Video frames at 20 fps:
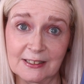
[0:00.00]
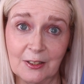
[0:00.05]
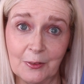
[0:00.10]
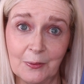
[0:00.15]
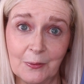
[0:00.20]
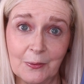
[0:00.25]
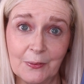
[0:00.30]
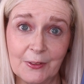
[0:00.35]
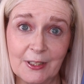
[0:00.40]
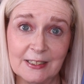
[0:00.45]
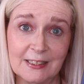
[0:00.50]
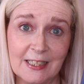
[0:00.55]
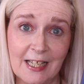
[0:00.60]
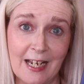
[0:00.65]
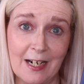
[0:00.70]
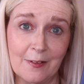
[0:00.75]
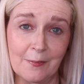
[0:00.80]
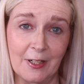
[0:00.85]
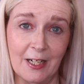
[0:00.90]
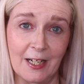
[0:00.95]
So all this
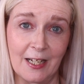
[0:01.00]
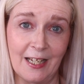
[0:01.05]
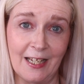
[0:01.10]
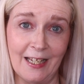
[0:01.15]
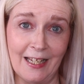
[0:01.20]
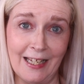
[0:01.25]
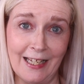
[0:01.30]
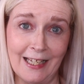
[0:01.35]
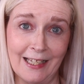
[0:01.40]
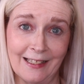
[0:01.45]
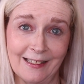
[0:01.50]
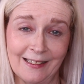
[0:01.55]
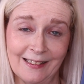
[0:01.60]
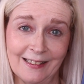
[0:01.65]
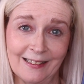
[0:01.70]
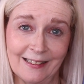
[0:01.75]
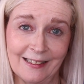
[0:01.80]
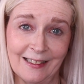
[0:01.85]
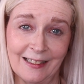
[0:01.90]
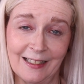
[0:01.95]
area here,
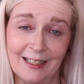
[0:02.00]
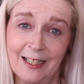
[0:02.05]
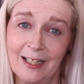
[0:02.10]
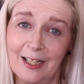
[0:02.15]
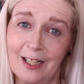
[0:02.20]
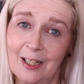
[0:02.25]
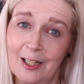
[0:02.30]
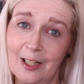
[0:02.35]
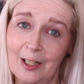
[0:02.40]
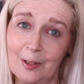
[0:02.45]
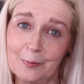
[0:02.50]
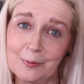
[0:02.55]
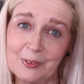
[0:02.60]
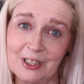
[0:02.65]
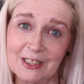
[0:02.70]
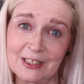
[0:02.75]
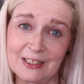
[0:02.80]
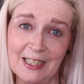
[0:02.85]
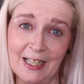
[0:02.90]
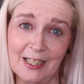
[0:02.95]
I'm
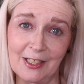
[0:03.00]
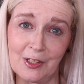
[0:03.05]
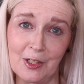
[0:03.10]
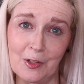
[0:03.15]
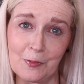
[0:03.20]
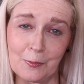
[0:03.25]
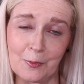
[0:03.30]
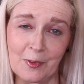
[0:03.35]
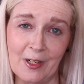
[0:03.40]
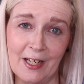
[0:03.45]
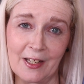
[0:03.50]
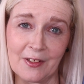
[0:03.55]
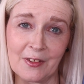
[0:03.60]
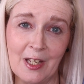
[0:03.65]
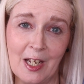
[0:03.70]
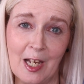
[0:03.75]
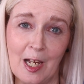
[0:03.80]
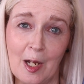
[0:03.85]
just in love with.